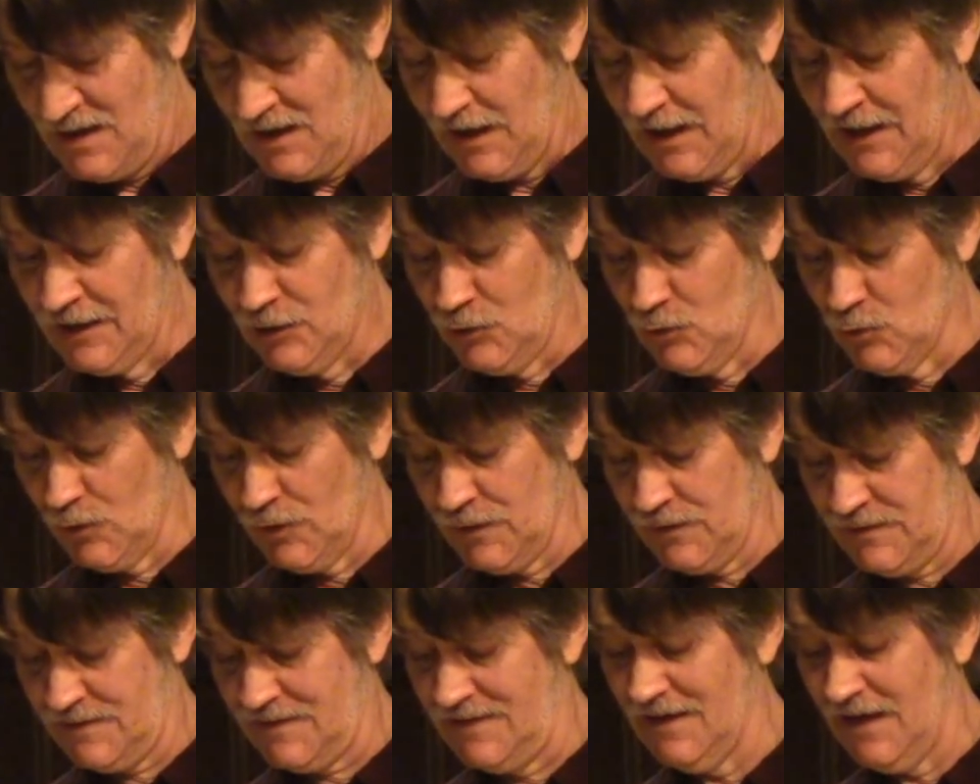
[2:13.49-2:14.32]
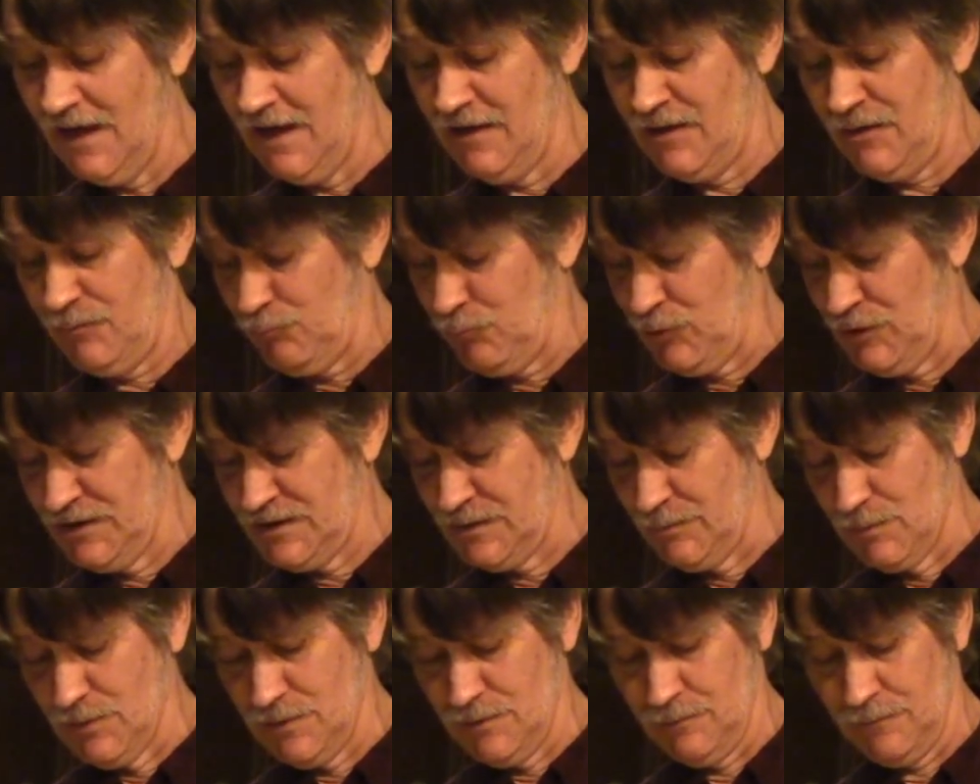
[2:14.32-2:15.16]
endorsed the 8th
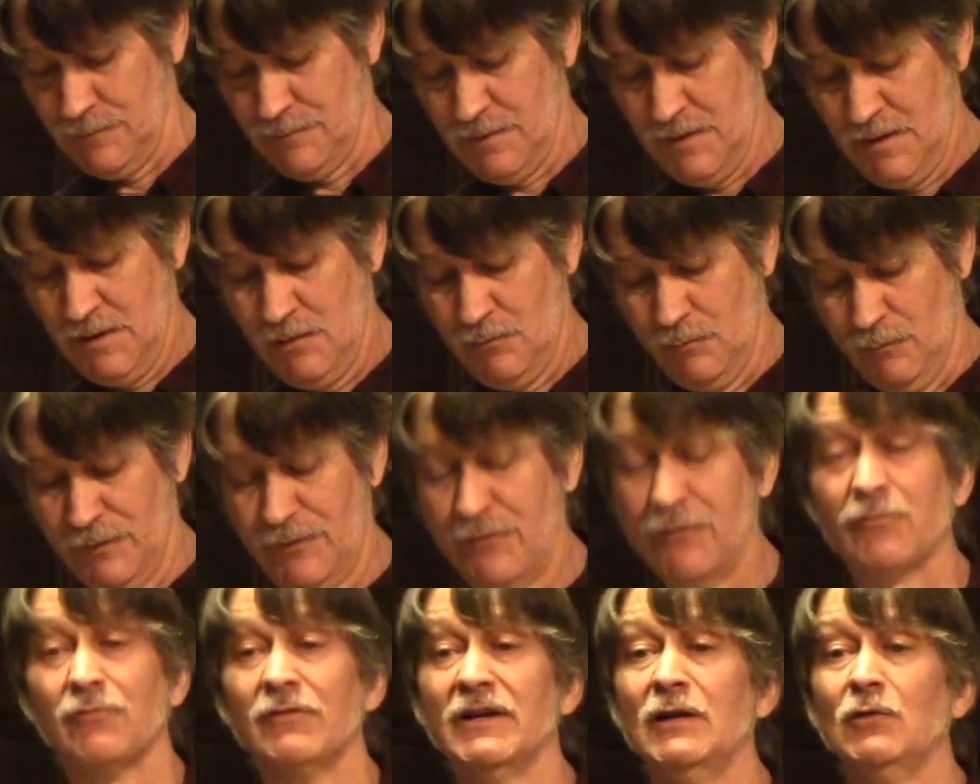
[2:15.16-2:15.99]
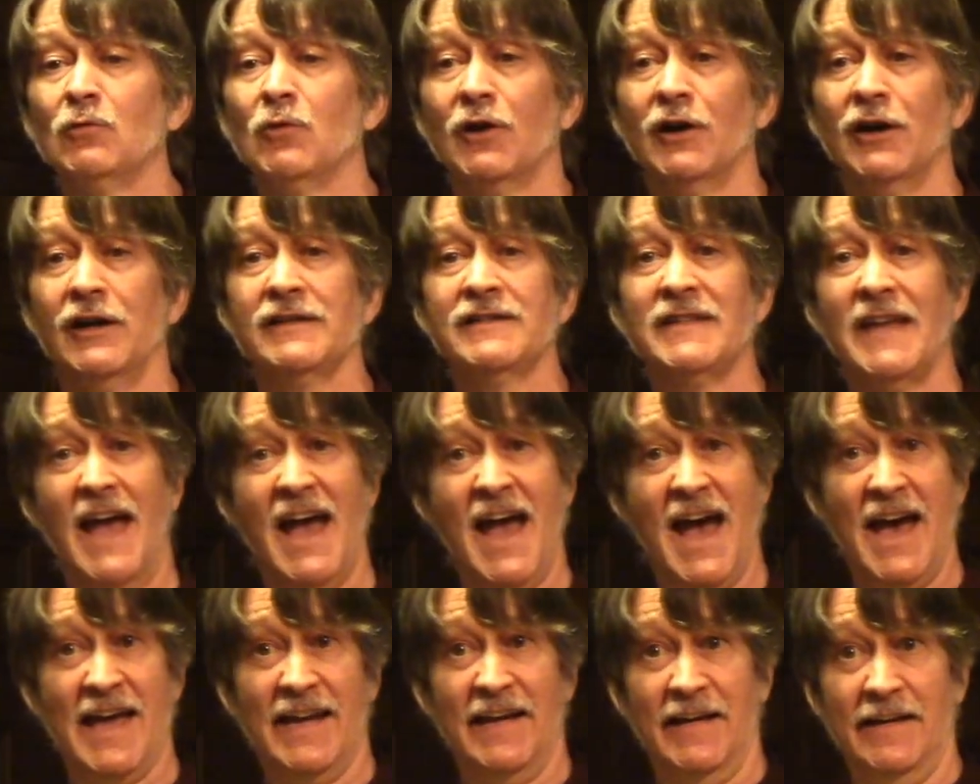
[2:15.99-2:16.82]
principle with 3 words
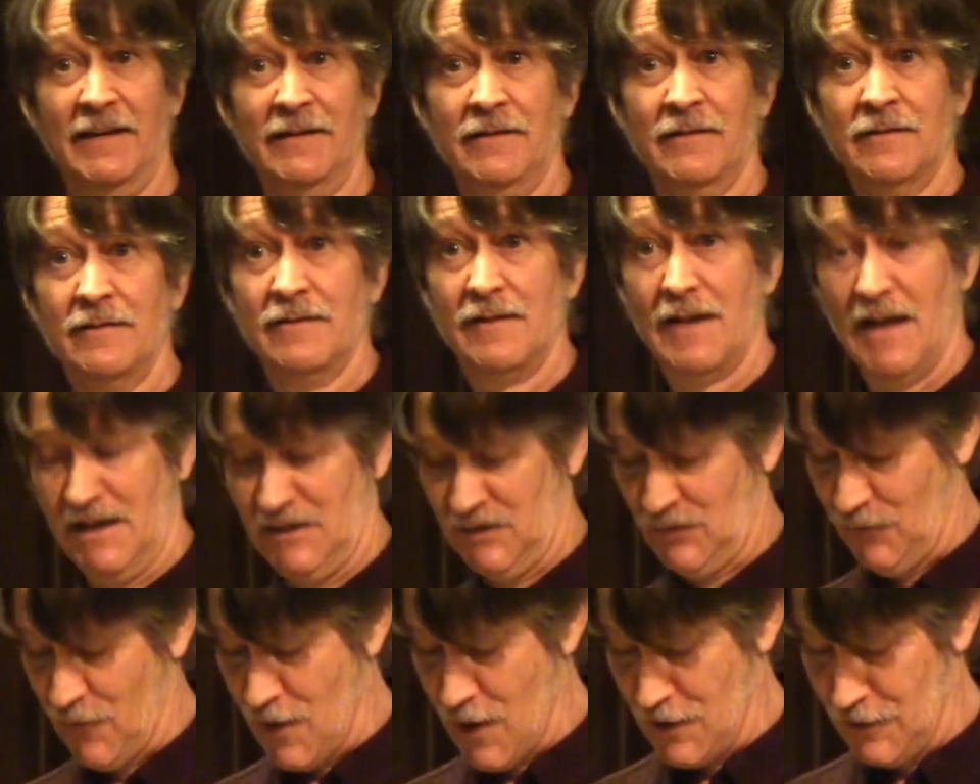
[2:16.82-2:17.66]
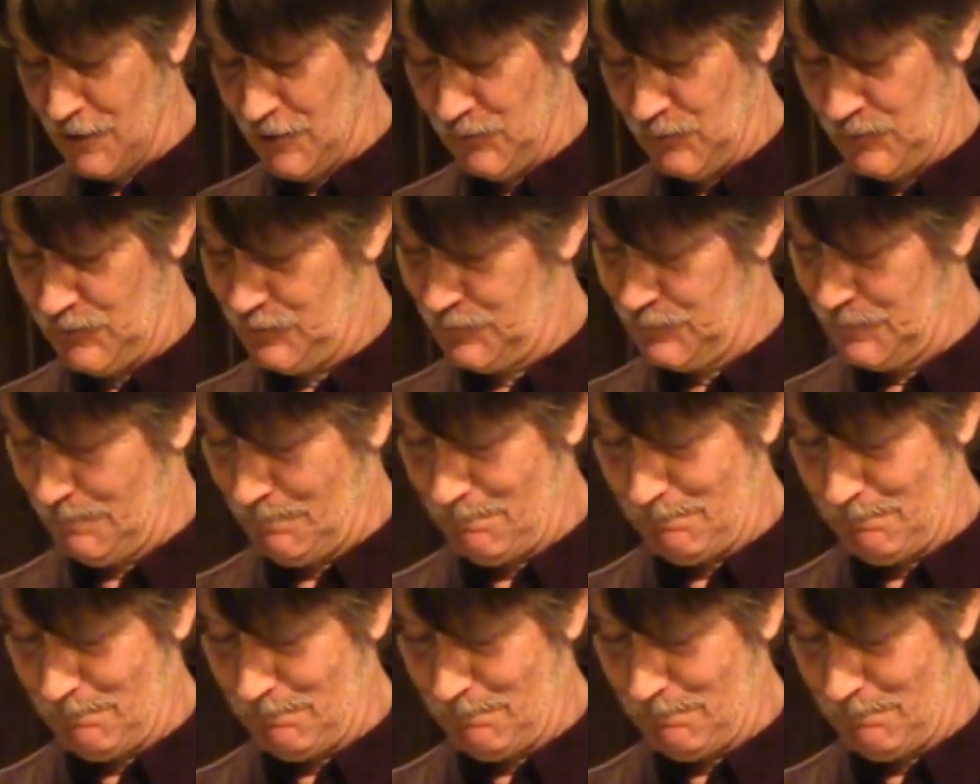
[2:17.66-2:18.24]
added as follows: